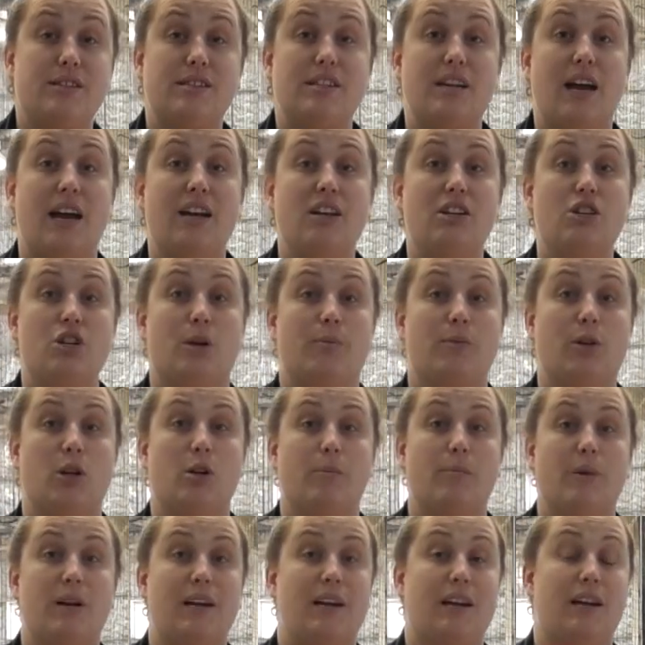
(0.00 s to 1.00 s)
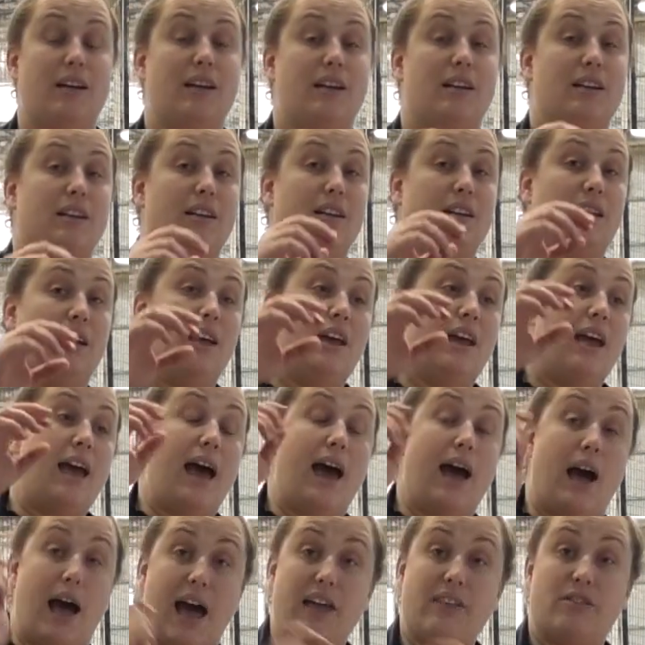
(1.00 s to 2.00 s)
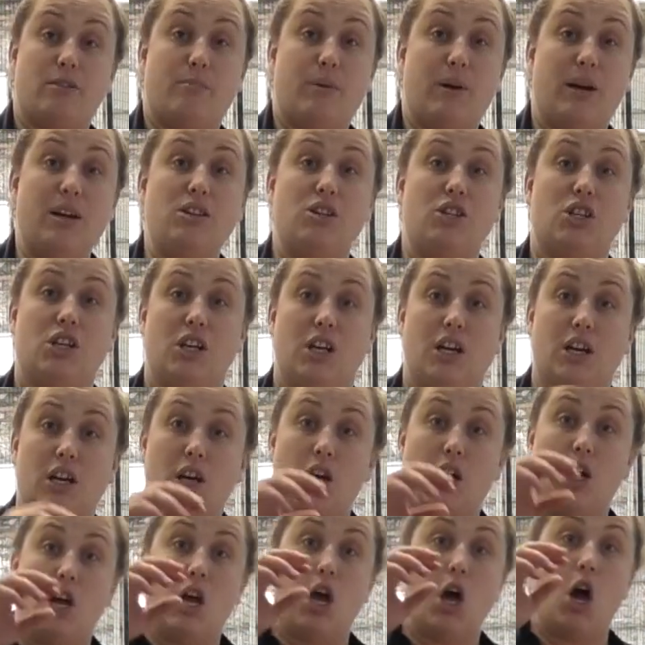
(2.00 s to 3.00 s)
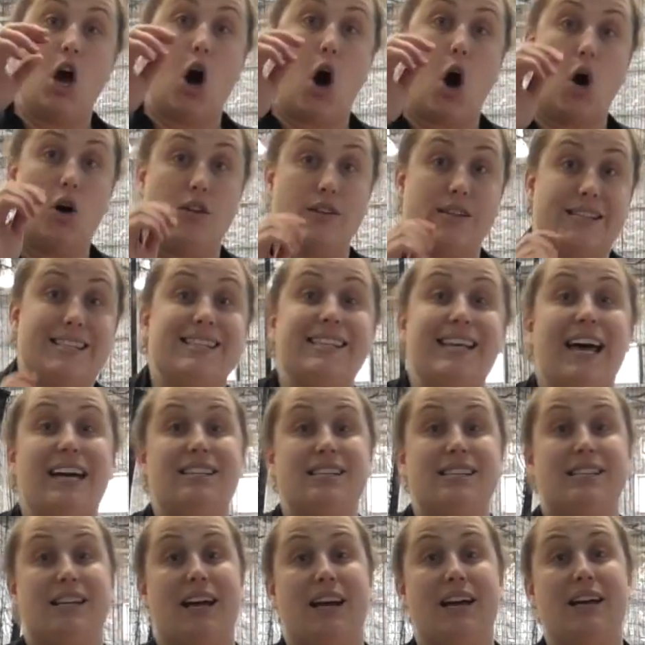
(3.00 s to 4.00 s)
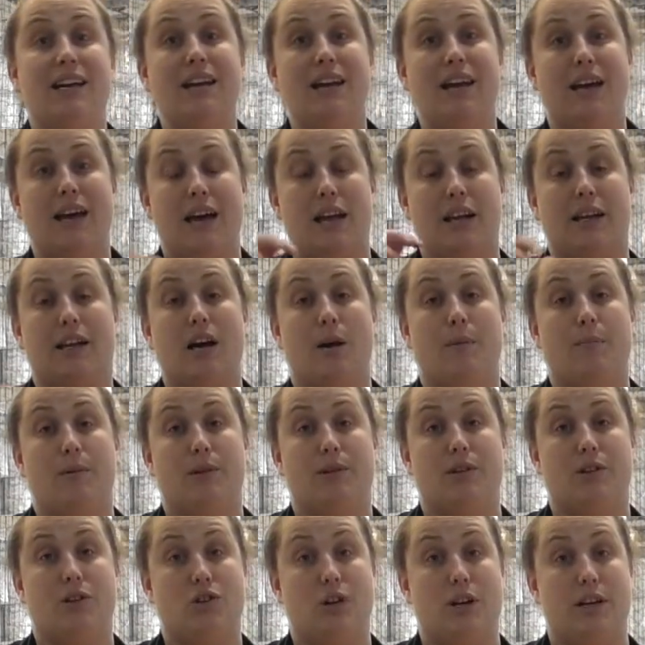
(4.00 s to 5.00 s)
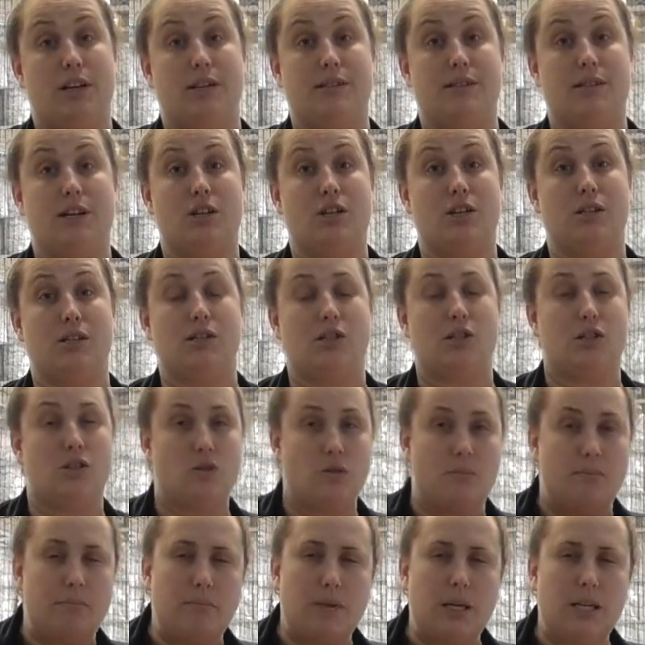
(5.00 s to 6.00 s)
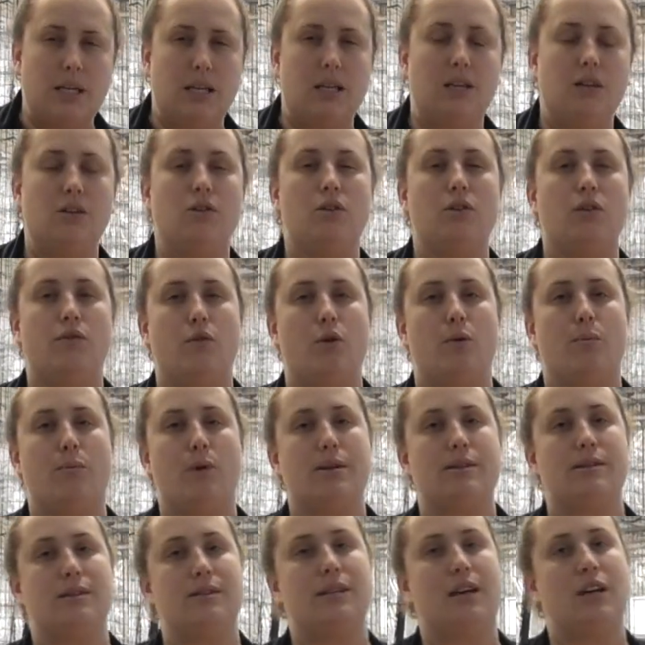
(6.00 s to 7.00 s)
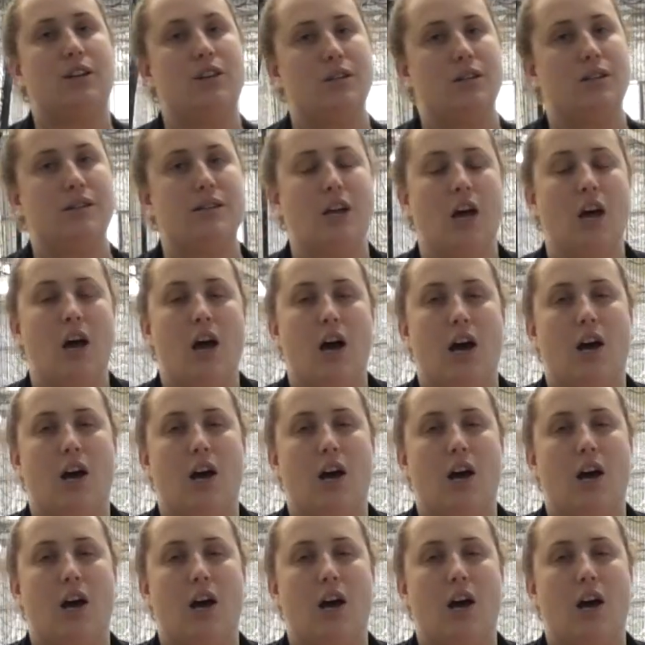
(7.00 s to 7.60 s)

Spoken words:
stage, I'm going to be at the beach on Saturday at a couple of the training sessions to do mini uniform presentations.